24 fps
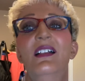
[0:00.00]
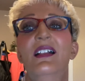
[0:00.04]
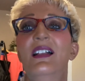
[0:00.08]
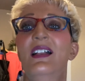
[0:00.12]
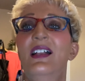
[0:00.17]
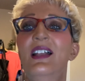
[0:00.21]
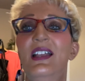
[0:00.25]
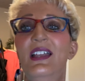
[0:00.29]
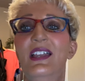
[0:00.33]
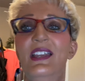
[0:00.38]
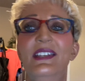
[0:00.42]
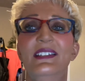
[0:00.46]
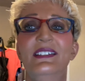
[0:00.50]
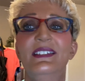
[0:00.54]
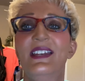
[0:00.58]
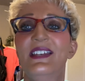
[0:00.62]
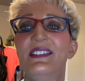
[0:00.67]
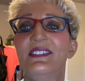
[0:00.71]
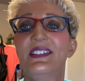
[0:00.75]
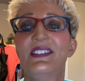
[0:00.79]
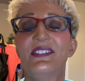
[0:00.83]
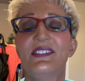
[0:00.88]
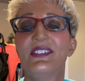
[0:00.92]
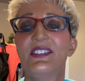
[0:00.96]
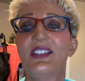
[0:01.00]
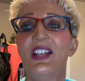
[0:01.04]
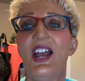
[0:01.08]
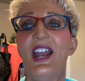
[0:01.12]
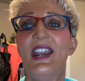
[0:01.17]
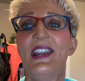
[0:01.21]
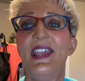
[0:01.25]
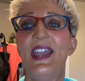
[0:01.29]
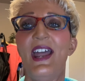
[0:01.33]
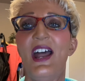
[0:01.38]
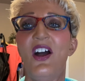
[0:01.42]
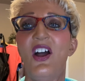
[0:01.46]
It doesn't
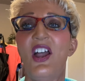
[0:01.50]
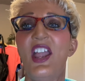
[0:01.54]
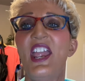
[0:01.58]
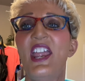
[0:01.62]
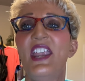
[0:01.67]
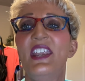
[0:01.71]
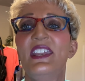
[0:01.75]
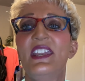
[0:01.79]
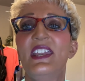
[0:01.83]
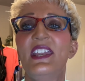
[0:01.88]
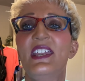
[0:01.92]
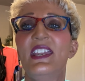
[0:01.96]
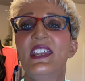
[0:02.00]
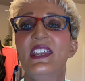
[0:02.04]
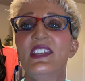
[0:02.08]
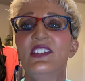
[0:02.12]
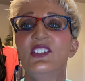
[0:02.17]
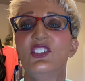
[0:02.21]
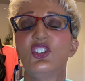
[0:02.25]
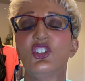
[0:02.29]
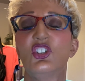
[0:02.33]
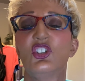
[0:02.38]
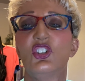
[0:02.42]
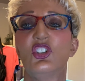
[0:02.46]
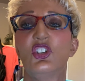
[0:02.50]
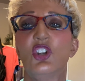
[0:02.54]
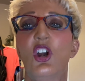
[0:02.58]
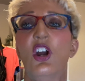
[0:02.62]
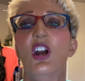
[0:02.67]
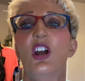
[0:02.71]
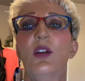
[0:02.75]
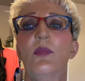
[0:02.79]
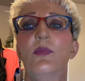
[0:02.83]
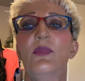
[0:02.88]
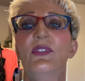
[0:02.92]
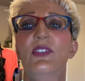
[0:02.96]
slide out, and it is
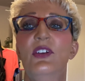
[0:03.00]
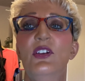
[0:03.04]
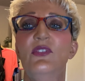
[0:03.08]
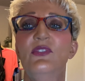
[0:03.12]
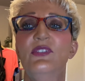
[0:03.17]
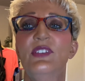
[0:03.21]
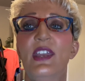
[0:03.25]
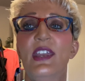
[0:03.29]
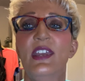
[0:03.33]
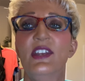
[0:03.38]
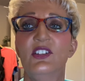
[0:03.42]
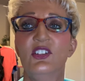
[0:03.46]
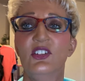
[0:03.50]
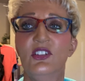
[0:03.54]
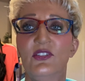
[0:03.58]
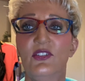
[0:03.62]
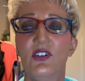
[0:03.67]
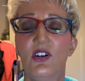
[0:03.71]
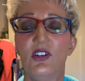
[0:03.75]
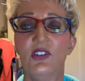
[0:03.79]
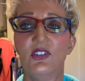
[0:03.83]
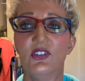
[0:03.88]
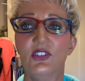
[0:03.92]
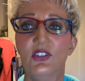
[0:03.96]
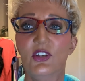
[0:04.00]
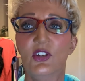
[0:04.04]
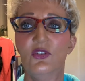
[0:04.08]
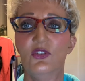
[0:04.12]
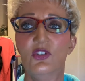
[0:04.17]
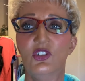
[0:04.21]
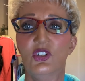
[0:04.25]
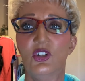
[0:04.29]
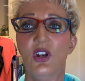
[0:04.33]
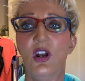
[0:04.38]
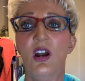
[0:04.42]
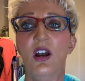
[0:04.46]
sharp. Those edges are so
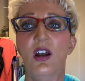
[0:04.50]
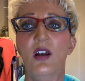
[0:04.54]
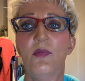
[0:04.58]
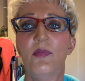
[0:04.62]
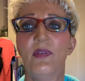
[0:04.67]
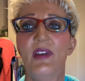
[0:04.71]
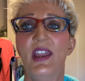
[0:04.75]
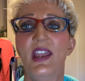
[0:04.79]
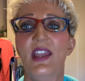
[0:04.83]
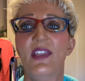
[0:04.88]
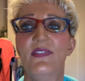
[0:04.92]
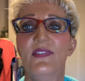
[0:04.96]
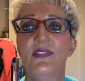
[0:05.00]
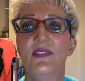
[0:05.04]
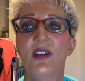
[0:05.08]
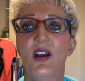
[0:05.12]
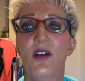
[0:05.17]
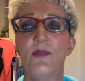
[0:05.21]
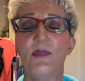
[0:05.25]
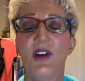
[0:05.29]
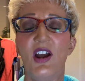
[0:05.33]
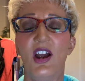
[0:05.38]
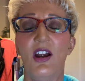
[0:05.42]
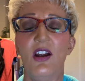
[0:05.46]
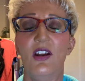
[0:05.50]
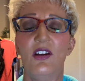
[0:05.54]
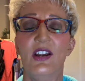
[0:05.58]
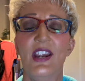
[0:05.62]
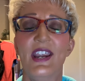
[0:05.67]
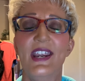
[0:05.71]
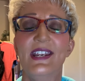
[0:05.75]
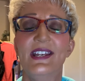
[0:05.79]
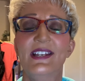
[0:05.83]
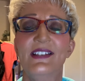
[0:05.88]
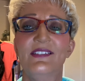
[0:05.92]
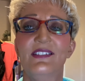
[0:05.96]
sharp, and our
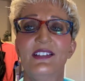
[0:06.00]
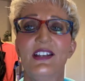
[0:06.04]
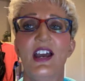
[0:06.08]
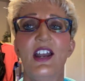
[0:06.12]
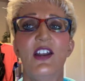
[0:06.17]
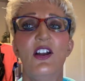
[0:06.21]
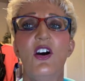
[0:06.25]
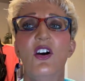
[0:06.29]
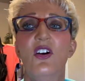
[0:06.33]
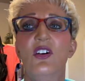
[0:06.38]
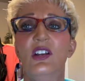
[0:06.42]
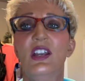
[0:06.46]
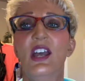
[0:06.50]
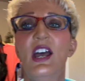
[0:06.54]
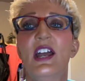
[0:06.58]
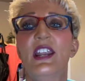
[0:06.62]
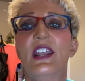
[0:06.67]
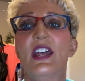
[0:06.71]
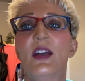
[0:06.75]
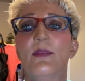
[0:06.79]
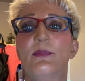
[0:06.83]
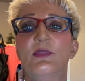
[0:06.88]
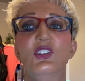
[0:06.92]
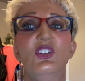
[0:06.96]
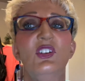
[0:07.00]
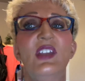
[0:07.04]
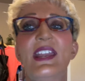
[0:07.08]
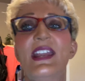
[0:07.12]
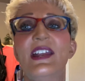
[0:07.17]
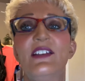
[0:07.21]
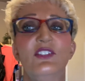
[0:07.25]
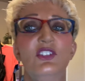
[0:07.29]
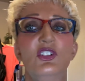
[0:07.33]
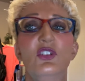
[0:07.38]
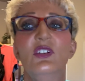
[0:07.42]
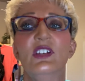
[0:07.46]
hands got all cut up. You
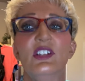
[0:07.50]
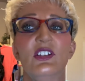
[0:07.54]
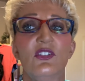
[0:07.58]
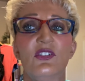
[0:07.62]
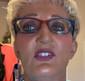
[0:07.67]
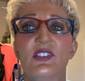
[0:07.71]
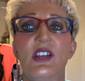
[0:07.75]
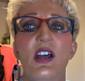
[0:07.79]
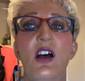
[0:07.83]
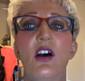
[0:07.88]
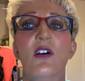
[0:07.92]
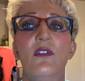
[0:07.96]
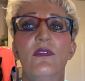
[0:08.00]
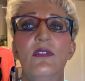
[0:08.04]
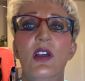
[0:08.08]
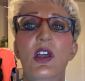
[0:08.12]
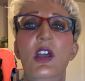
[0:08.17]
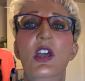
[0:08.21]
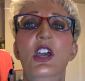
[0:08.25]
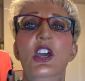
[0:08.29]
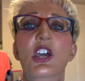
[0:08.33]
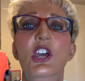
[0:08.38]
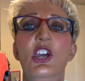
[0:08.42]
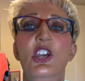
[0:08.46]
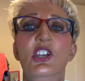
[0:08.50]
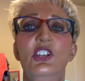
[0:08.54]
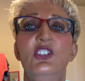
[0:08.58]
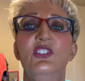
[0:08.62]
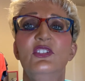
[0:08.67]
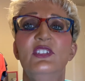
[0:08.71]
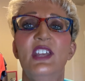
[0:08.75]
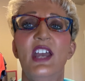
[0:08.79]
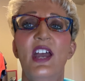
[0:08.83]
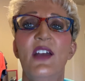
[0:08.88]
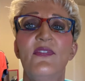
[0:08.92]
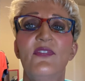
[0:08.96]
can't do it yourself.
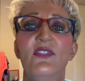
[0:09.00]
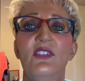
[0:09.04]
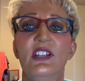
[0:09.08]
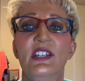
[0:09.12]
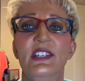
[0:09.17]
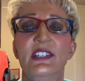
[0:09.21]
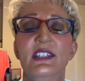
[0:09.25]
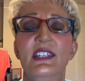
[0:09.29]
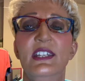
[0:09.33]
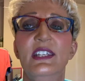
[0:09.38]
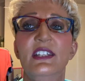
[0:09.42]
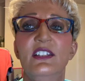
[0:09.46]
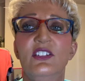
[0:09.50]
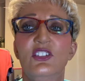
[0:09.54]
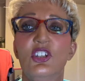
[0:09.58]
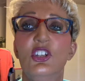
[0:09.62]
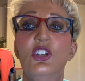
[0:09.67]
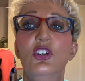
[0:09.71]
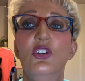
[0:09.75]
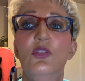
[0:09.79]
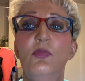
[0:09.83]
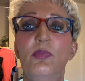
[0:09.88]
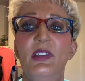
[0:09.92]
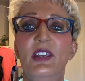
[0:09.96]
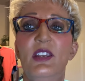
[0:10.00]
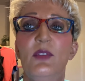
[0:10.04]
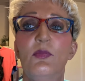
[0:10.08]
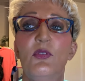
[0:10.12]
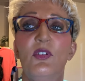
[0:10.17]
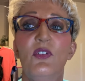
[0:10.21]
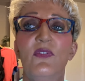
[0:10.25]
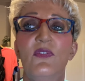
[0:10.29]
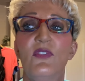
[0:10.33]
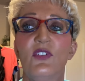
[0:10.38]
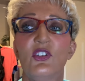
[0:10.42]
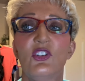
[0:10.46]
You definitely need 2
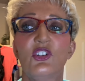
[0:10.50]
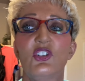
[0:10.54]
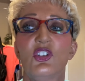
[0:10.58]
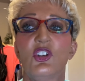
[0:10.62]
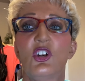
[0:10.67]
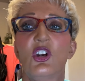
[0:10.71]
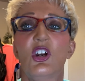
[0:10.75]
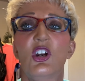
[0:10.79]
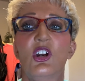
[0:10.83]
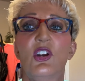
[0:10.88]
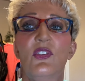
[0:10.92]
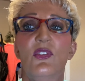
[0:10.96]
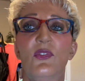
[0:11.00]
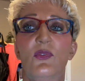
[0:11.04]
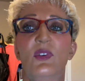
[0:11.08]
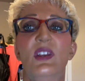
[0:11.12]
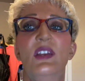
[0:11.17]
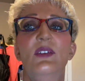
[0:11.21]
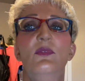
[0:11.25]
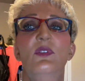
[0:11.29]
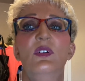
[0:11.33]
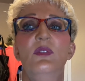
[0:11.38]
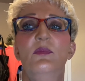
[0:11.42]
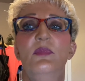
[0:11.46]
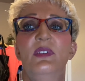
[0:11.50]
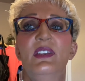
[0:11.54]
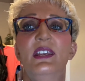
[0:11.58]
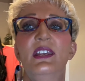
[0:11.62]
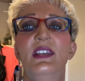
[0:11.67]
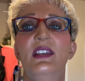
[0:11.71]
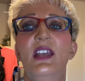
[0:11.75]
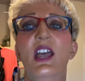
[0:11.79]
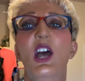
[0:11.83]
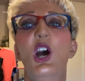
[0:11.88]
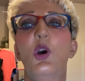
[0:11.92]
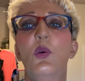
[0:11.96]
people for sure. 3 would
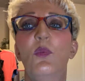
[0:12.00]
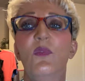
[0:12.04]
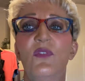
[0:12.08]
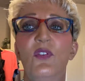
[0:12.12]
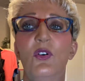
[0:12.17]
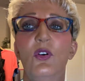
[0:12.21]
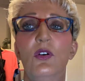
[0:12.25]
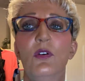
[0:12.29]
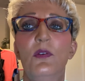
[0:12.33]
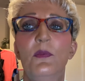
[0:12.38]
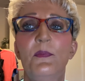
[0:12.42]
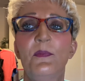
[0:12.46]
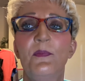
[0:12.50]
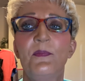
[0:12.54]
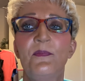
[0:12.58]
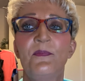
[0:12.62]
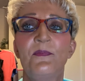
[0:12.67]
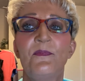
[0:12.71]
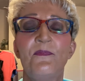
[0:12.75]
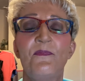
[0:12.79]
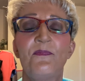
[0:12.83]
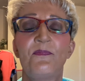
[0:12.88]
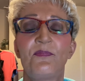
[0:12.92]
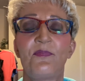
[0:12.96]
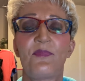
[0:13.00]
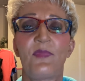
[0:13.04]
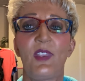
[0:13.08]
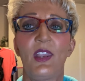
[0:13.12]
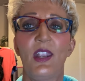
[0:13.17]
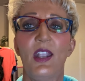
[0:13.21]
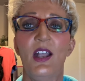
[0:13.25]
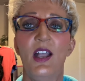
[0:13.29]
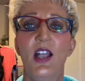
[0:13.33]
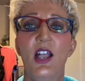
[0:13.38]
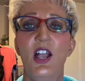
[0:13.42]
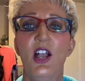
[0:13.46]
be helpful.
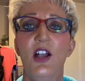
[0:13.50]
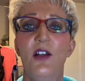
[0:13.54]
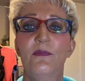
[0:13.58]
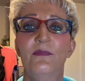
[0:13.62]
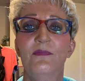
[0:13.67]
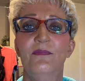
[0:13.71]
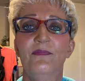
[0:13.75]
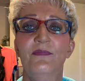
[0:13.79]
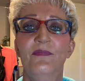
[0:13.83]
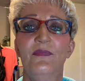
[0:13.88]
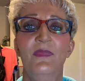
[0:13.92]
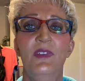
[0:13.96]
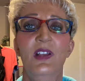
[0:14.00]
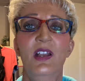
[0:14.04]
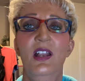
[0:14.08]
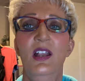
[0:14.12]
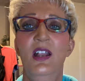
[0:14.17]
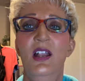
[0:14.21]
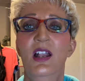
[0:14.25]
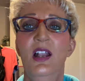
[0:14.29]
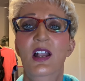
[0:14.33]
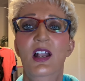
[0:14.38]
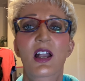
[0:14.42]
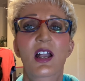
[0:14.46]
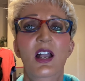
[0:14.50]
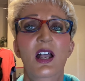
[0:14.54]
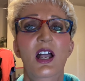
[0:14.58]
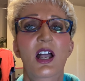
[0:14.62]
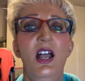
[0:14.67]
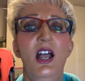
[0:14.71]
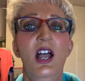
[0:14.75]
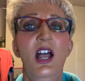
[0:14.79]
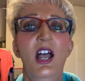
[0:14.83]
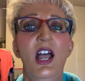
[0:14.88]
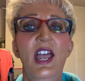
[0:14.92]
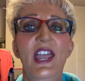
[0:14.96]

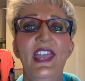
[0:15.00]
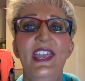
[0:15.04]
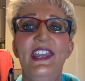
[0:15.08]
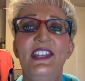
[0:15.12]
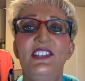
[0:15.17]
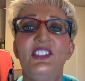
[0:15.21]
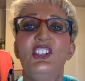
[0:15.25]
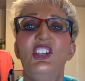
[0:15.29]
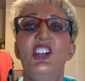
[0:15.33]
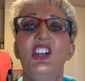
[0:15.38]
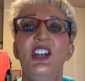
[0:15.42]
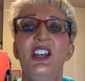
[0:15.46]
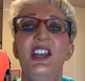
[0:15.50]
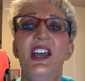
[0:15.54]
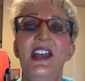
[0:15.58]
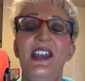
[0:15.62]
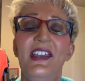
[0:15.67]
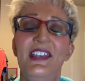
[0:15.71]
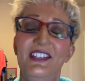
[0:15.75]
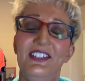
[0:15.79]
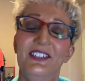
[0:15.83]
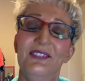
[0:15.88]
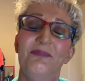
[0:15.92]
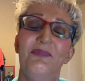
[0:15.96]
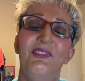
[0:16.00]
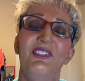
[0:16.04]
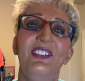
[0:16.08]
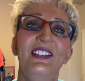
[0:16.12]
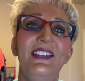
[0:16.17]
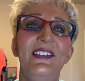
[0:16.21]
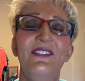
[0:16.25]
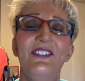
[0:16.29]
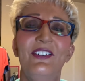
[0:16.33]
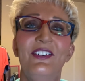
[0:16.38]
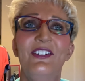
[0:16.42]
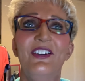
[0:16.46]
It took, you
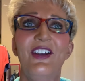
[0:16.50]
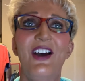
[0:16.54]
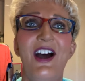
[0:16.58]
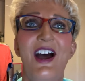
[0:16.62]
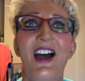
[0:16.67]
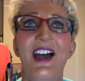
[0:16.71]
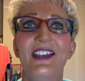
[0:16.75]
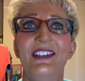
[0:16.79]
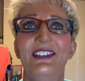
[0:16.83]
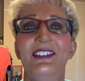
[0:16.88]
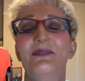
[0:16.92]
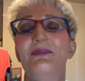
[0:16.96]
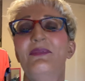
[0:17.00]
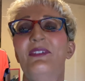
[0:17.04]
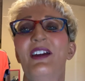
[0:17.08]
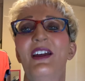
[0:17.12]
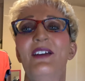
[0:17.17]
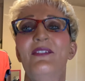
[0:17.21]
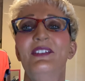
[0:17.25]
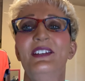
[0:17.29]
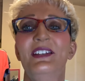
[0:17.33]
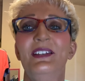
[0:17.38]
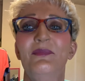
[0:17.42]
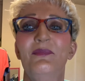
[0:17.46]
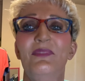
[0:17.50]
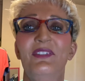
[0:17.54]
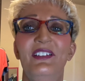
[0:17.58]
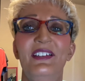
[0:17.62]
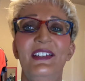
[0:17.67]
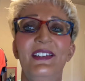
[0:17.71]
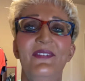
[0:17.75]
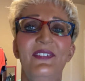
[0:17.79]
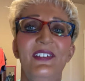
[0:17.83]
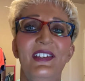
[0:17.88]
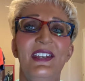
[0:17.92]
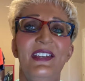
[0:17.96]
believe it or not, you probably wouldn't even
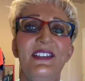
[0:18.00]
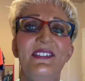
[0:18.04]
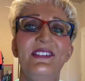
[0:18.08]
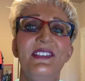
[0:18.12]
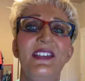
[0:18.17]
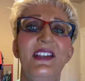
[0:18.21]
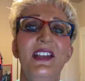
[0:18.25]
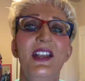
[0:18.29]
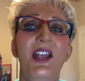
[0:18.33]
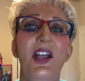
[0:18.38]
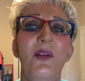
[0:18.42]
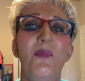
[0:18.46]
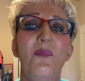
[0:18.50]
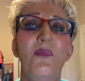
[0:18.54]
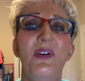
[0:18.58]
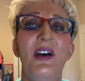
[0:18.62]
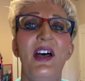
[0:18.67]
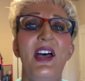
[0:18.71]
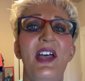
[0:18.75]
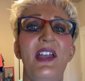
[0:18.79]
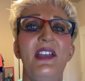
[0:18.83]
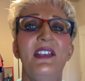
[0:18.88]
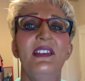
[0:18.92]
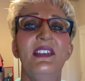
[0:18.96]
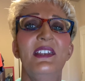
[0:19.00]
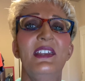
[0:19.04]
believe this, but